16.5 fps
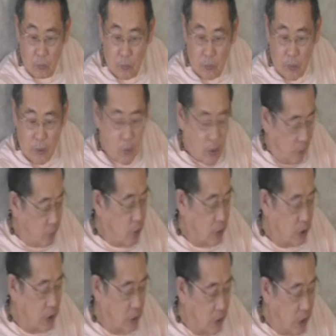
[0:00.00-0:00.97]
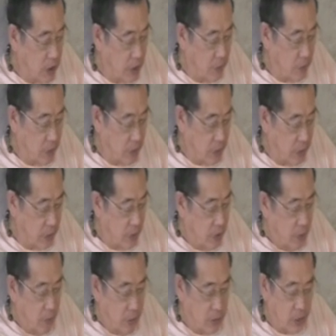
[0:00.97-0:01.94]
Well, of course, he lost everything,
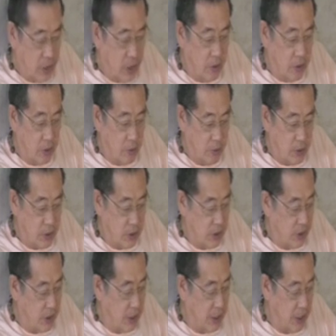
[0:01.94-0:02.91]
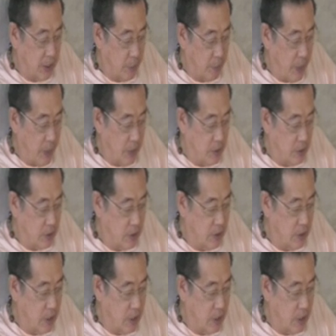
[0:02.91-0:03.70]
but still he was sitting in the palace, and then